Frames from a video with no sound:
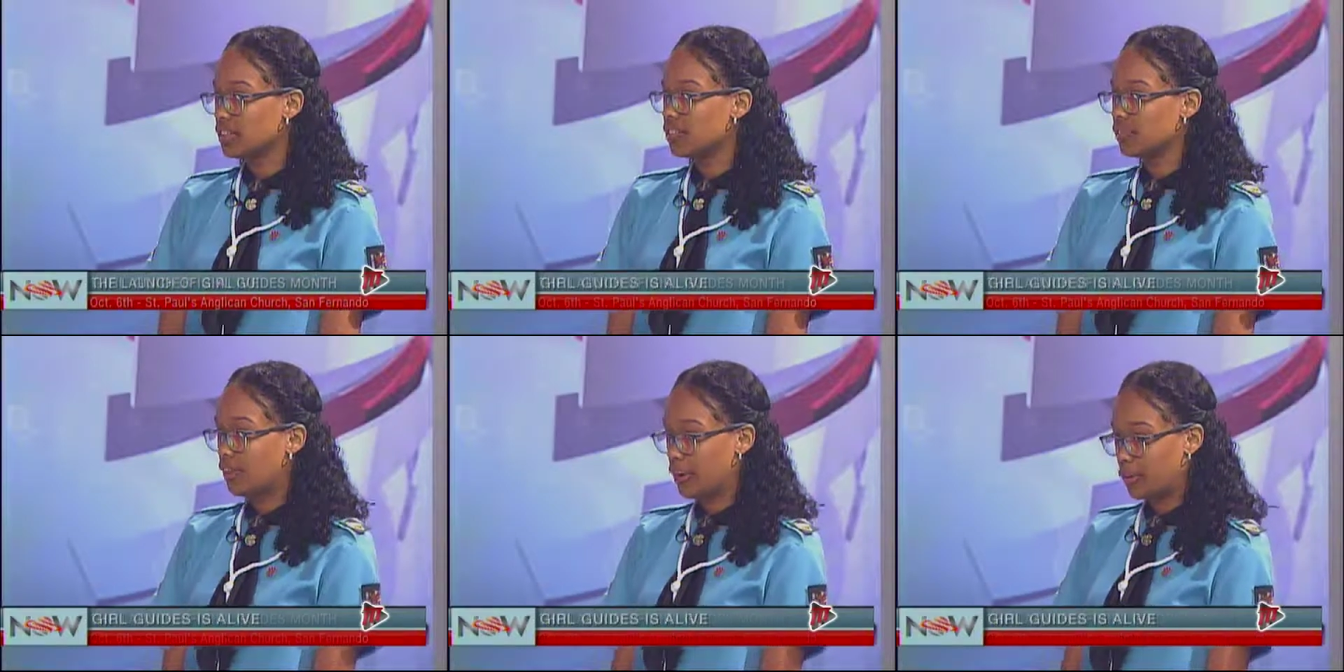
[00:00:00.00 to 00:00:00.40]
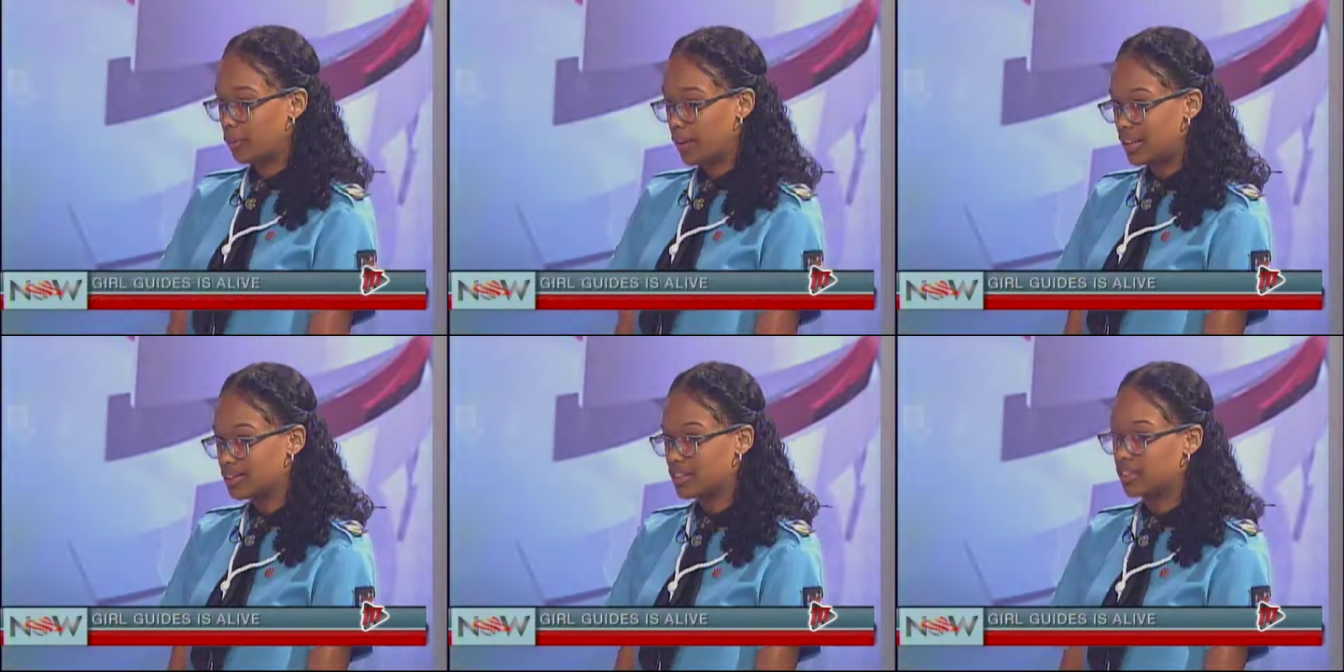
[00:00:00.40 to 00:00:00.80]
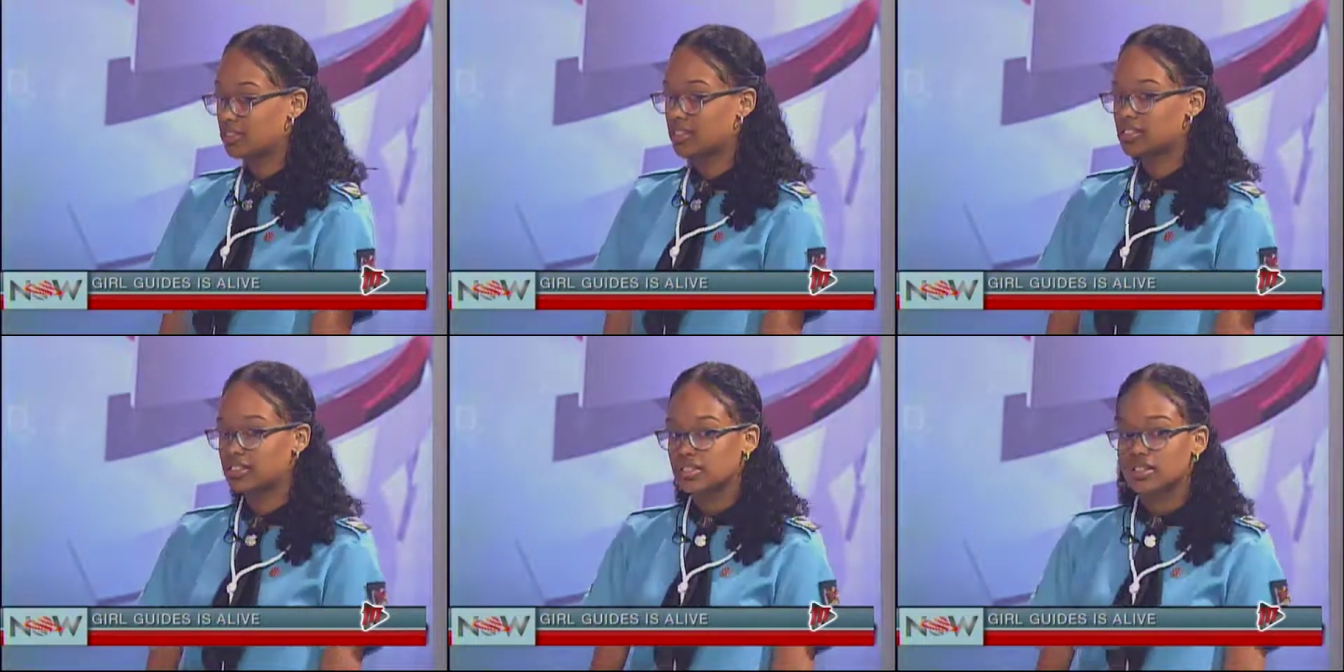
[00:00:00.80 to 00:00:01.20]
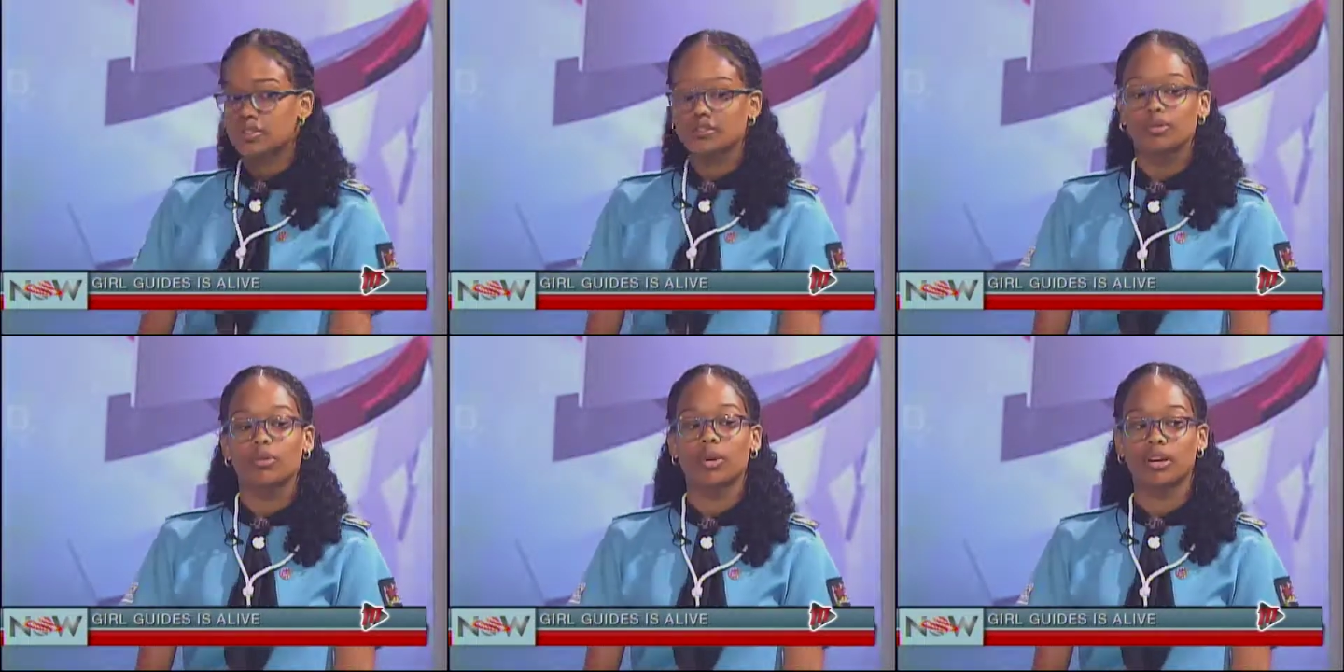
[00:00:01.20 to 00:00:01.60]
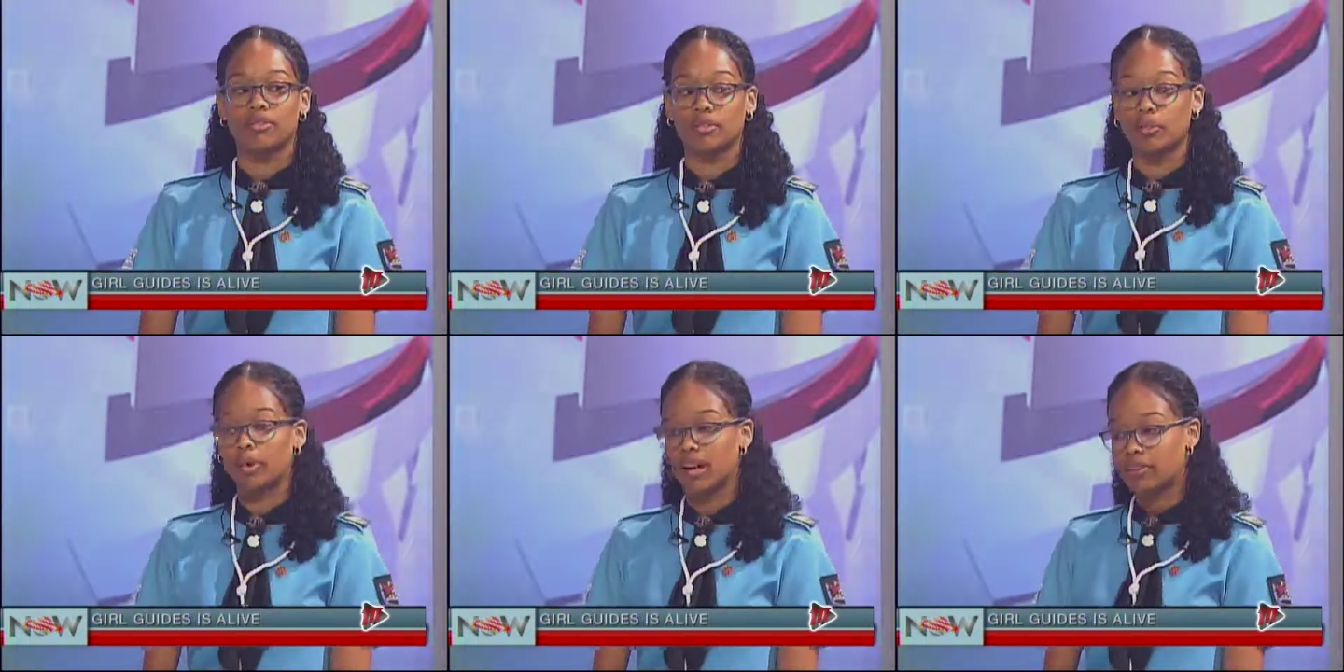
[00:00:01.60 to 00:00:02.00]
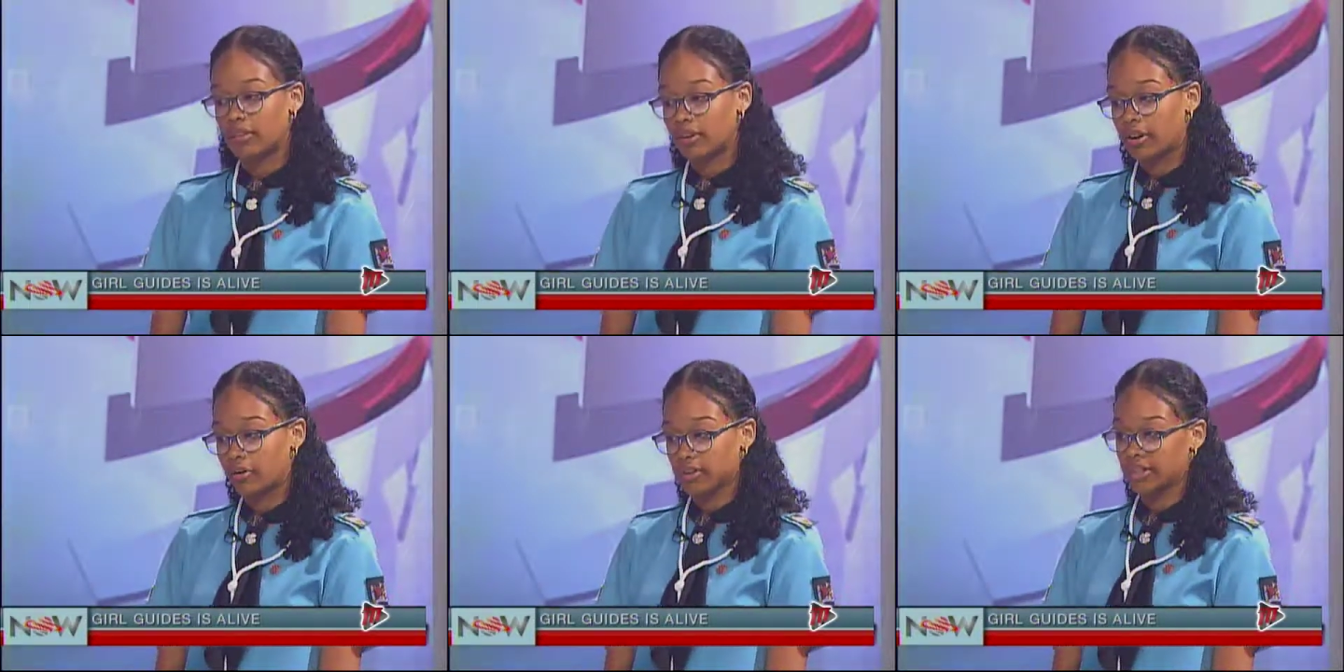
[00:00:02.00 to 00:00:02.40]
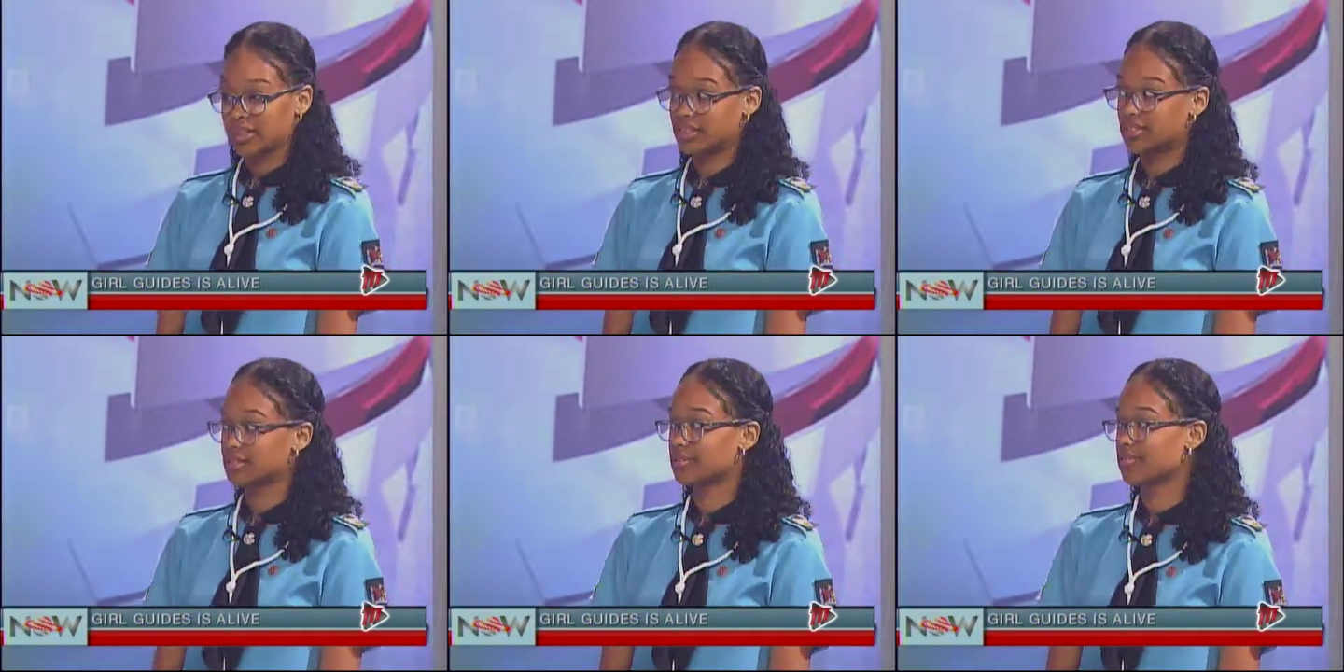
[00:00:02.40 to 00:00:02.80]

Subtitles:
environment and conserve whatever we have around us.